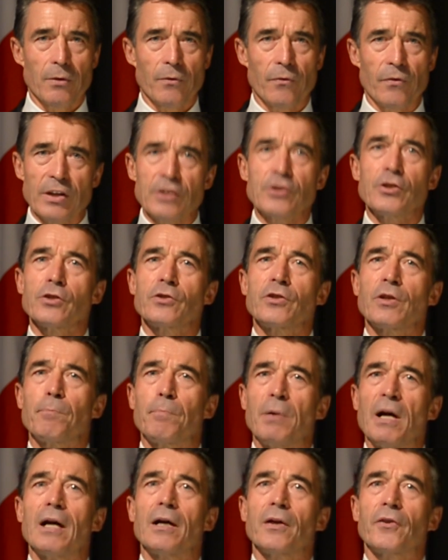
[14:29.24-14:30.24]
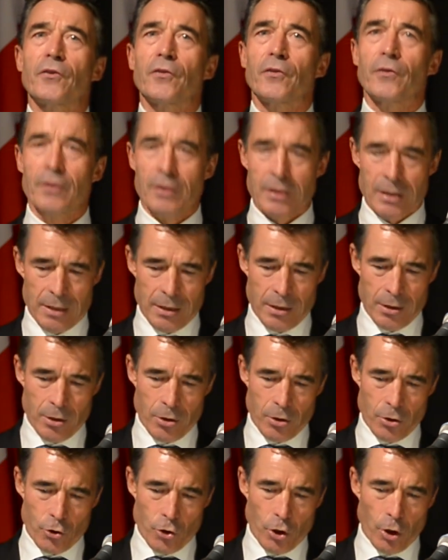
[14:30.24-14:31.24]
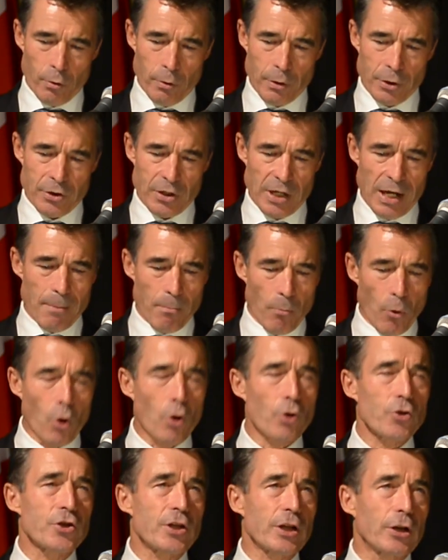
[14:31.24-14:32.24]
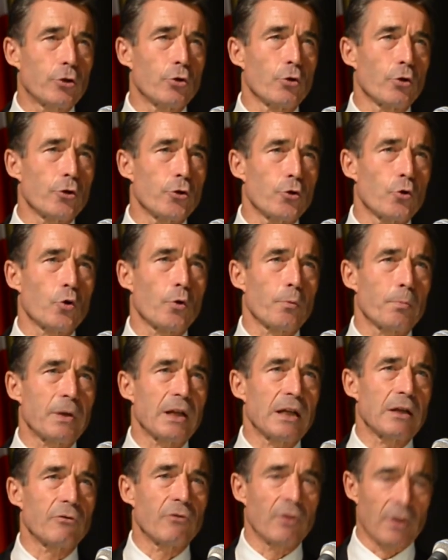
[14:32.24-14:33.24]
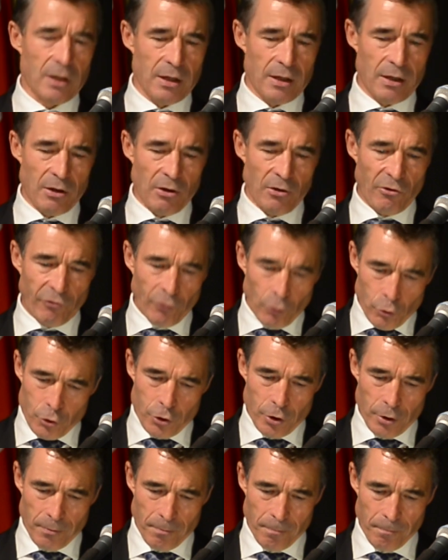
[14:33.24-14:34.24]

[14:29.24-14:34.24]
This is the path towards a more secure European future.